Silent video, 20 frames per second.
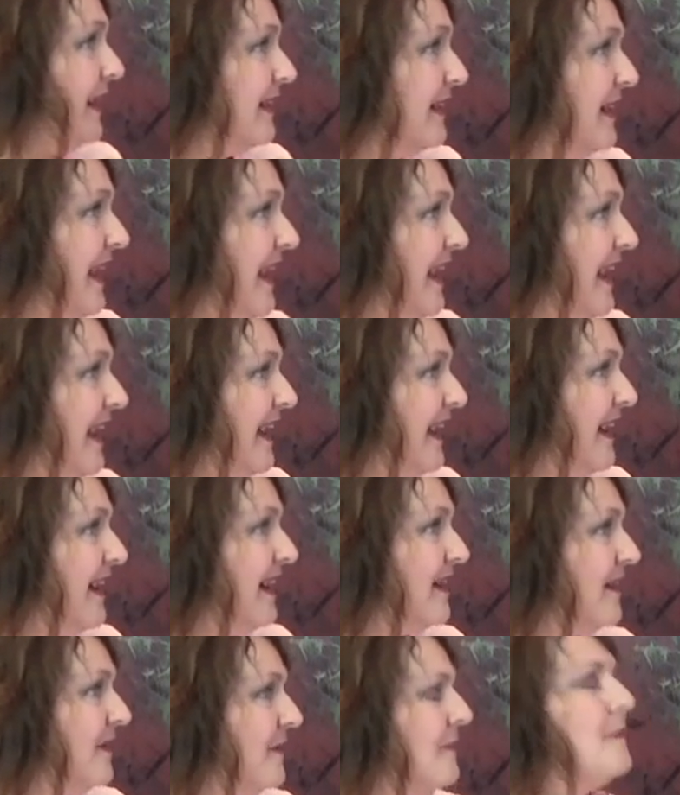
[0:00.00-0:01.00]
They're like, and you're
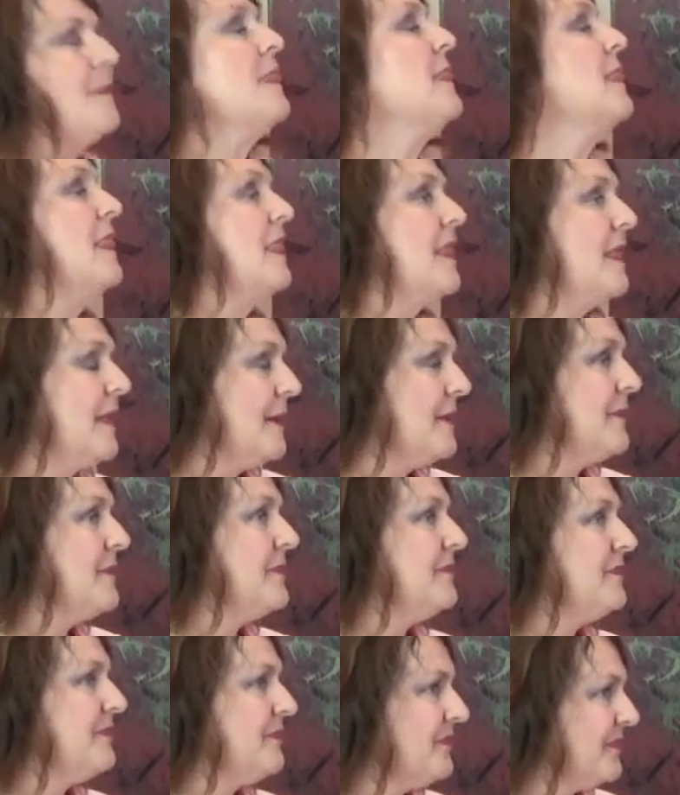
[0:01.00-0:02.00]
making no
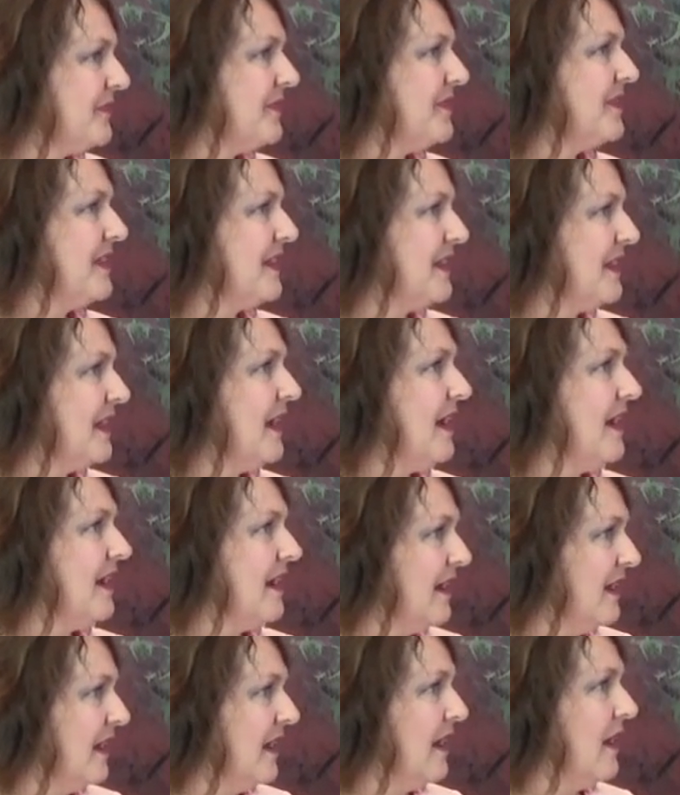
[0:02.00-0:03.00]
money, you're
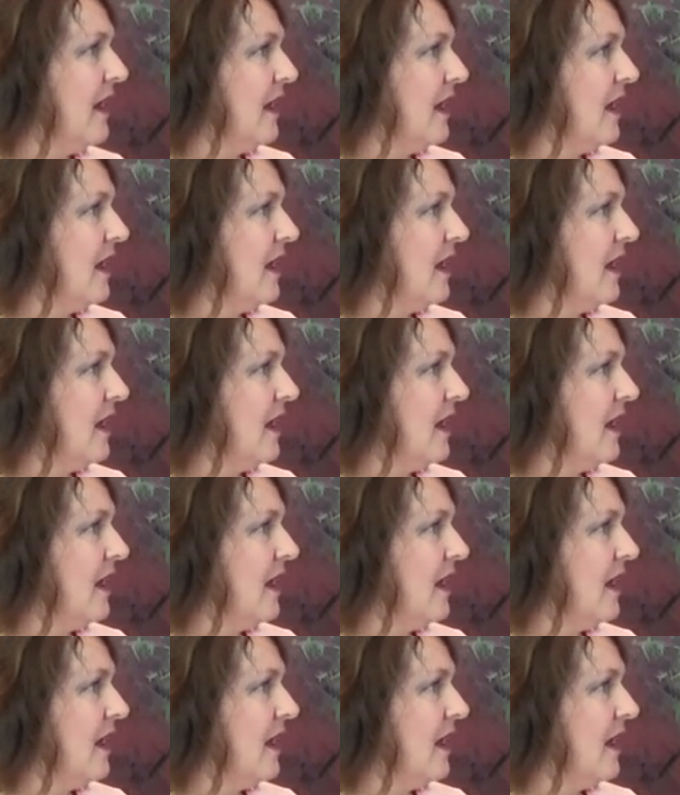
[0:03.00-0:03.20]
exhausted.